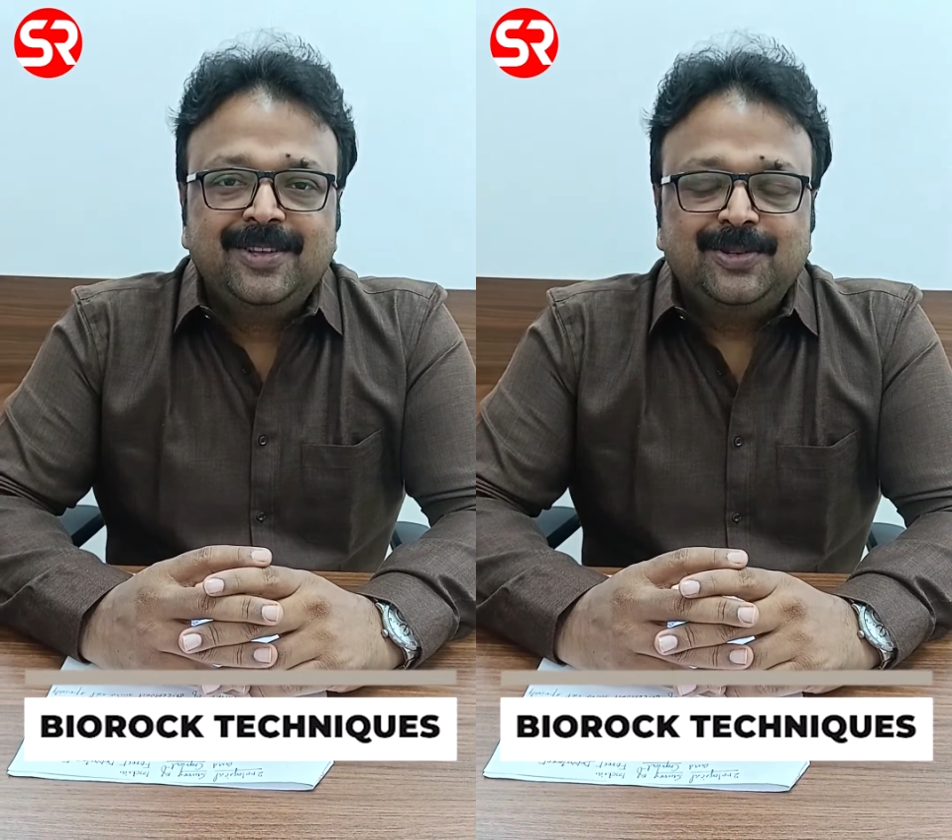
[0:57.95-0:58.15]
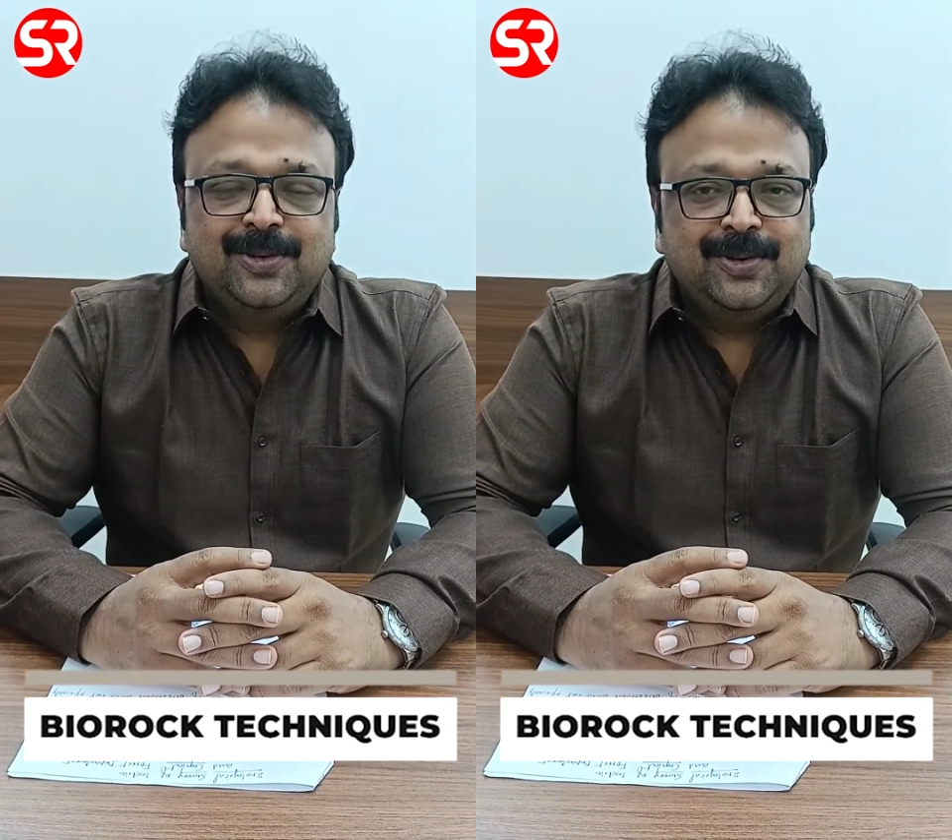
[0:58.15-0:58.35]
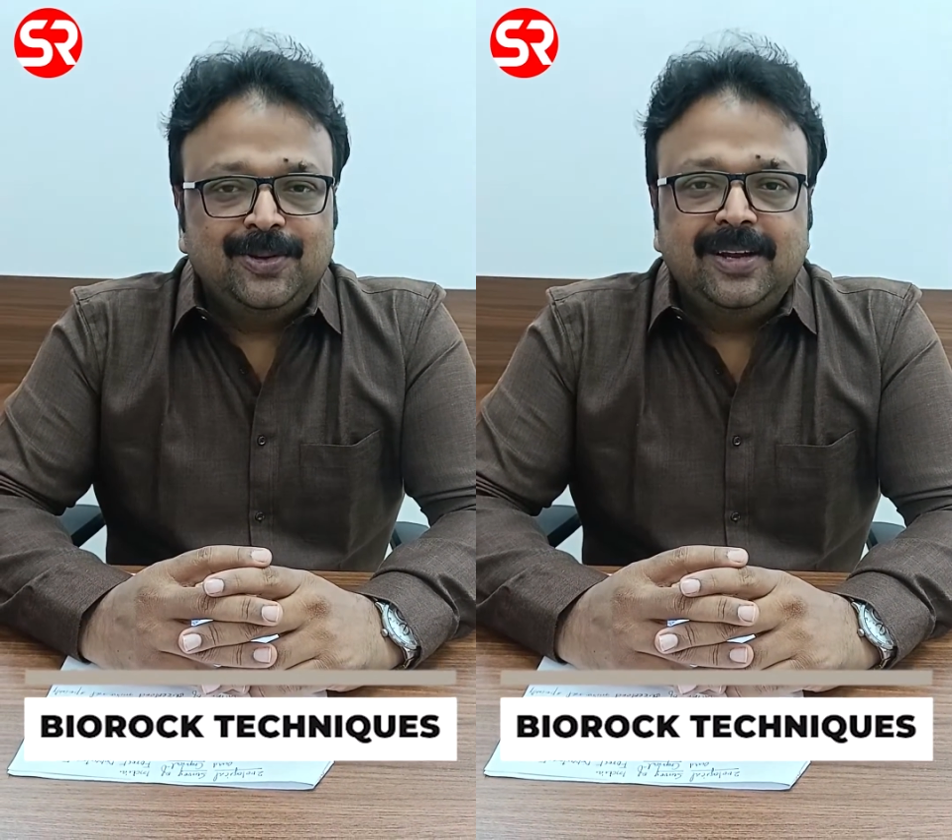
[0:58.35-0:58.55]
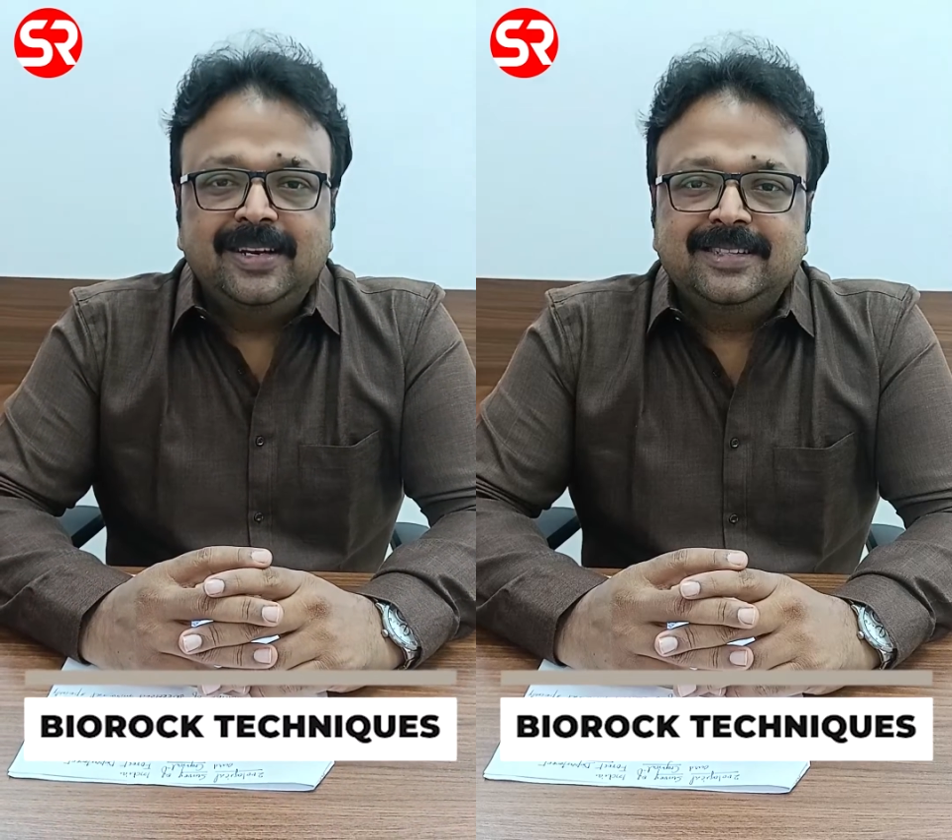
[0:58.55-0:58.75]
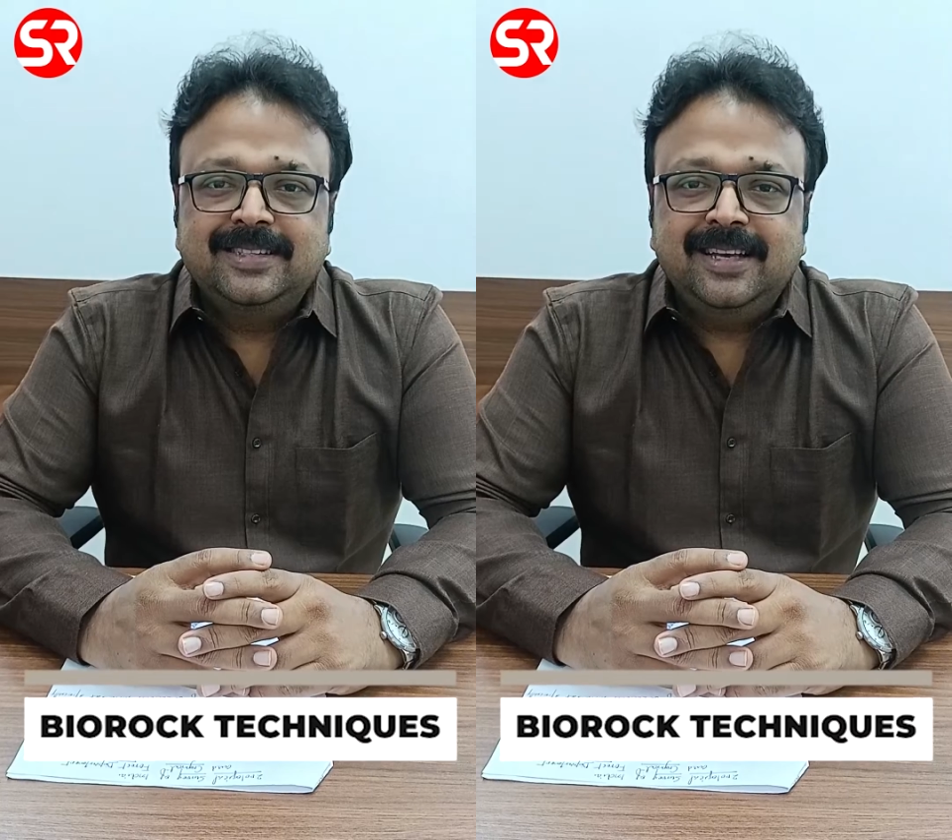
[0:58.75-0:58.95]
So
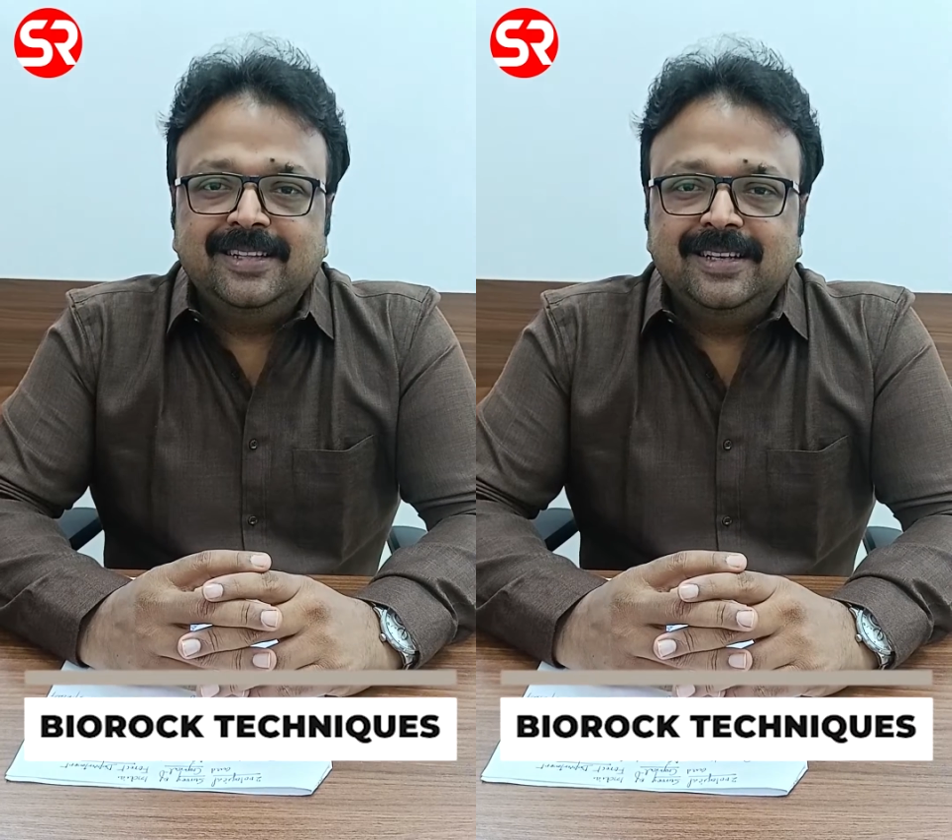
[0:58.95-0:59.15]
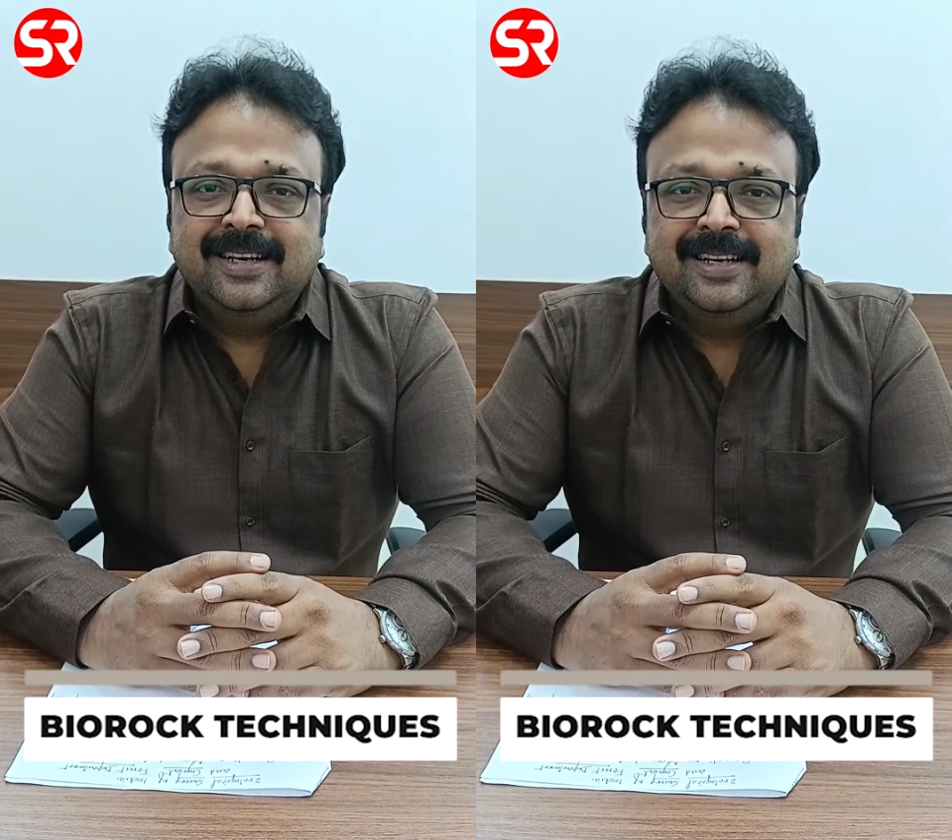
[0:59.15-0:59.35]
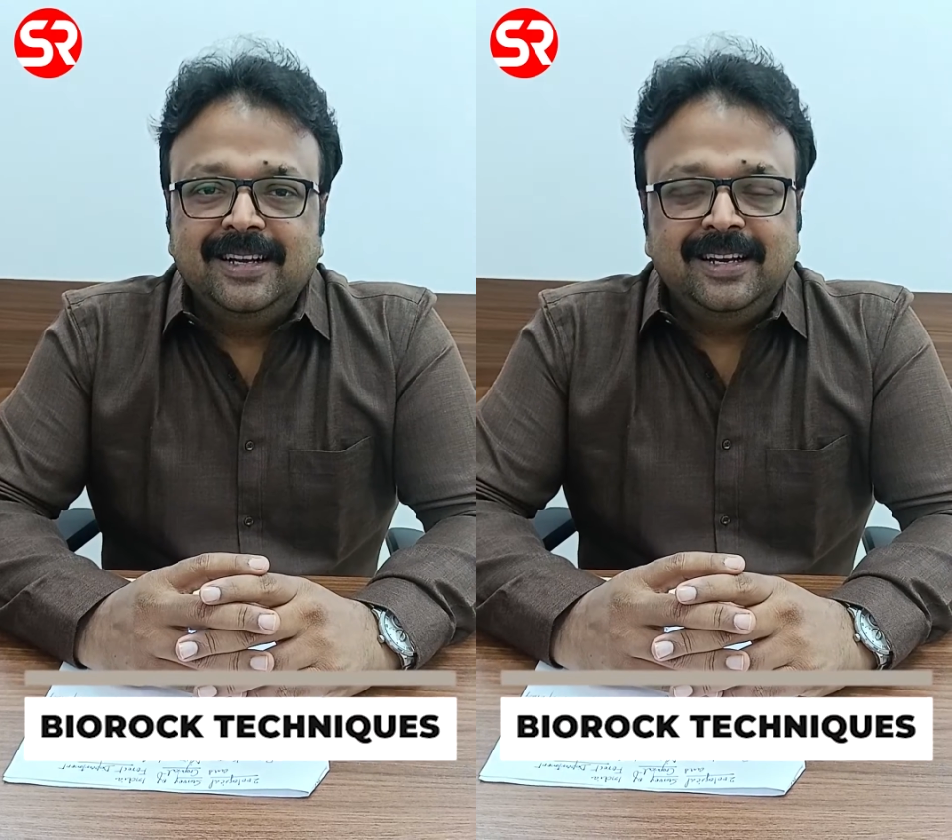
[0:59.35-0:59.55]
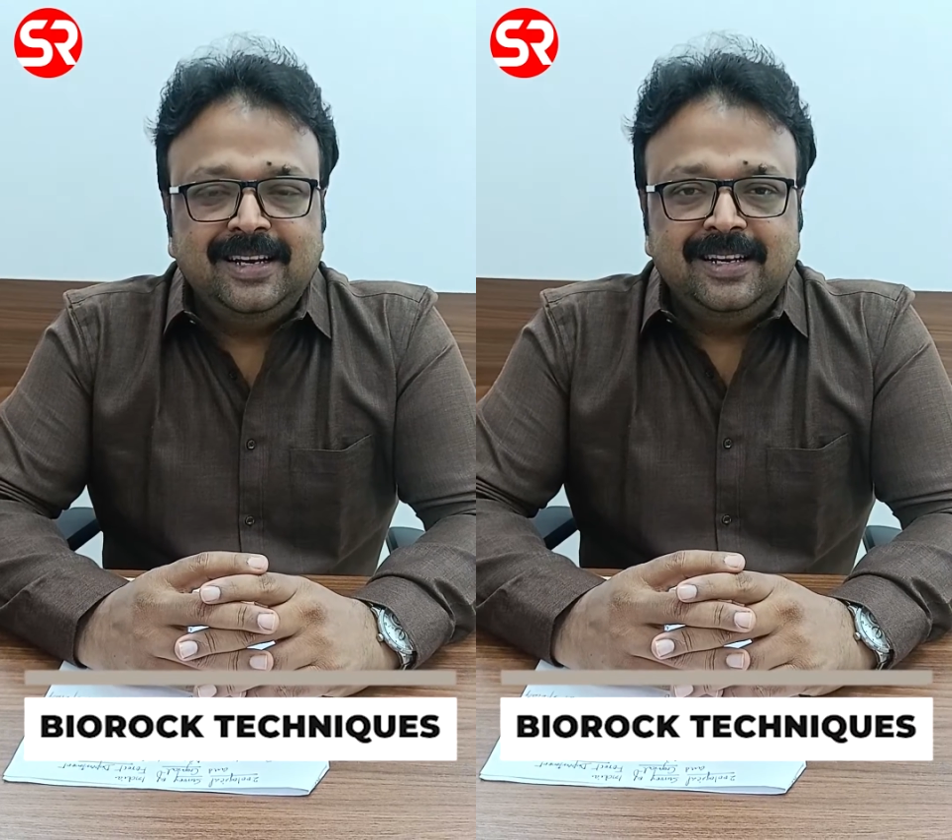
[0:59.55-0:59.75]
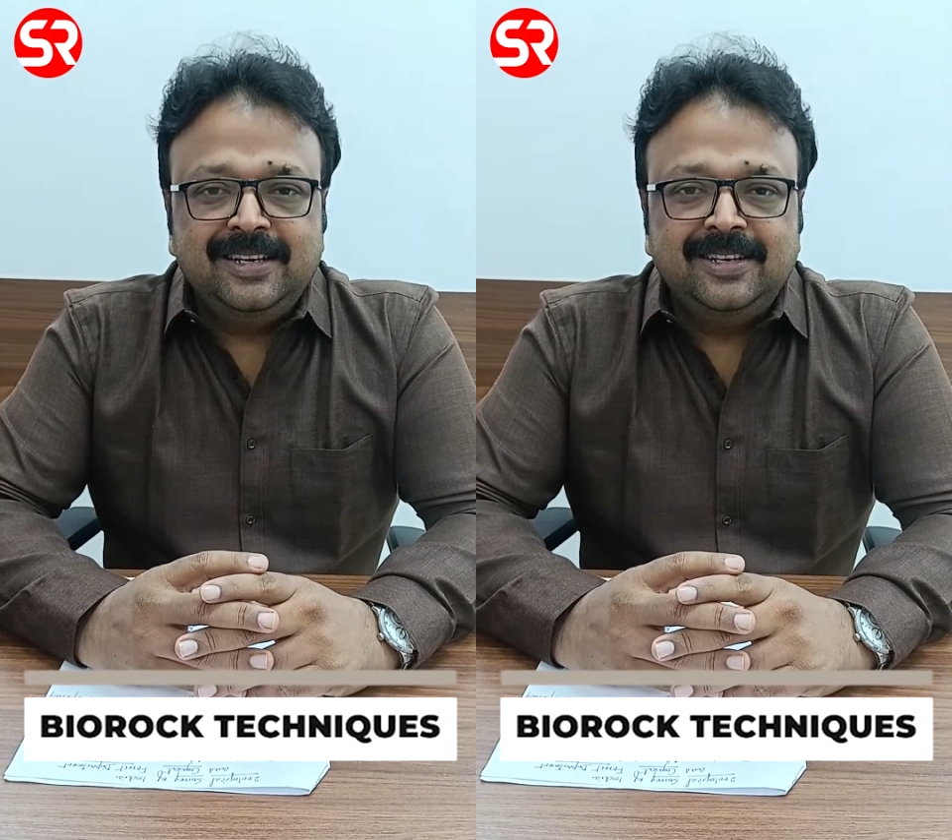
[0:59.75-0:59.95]
let's see the
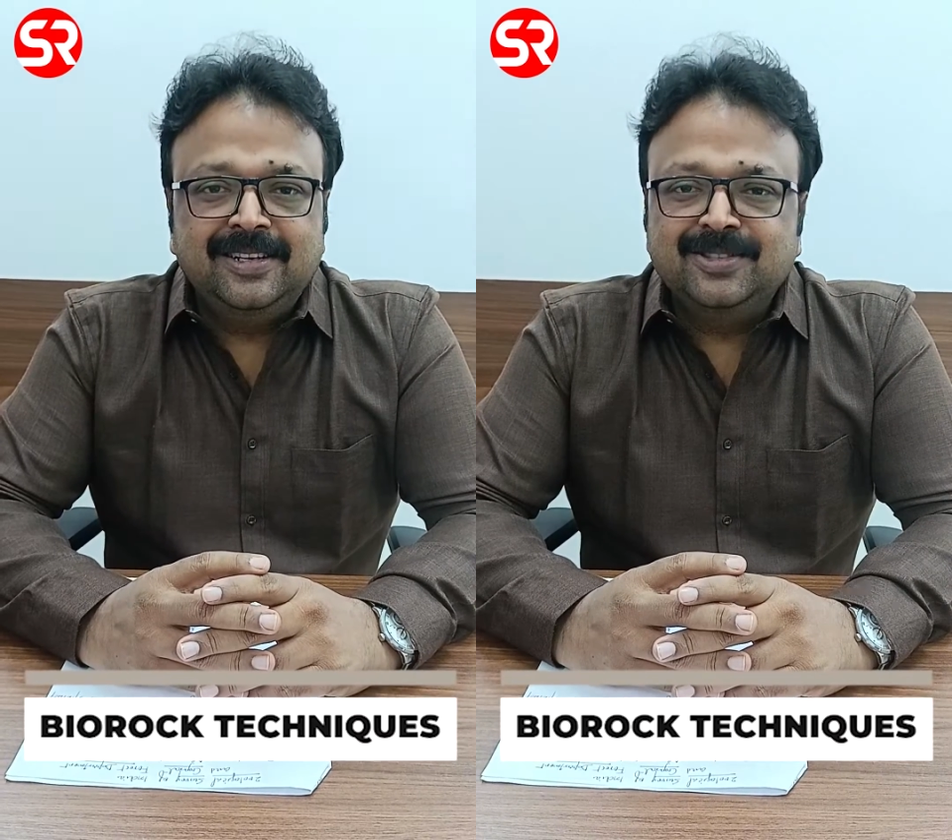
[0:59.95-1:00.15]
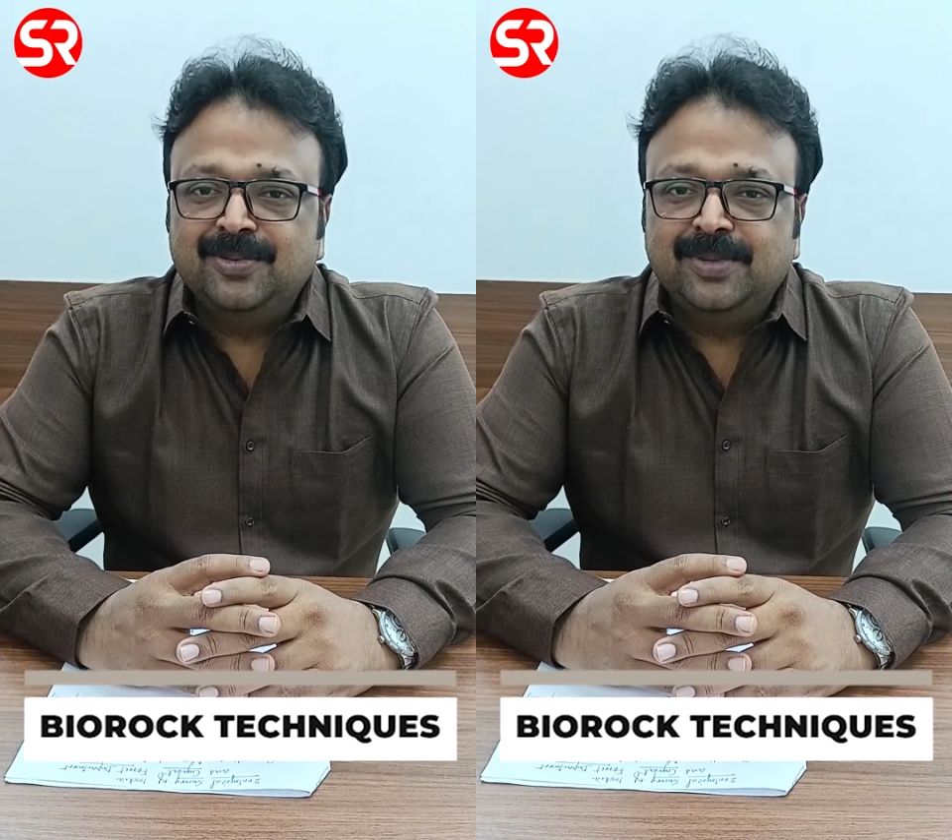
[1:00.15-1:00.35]
nitty-gritties of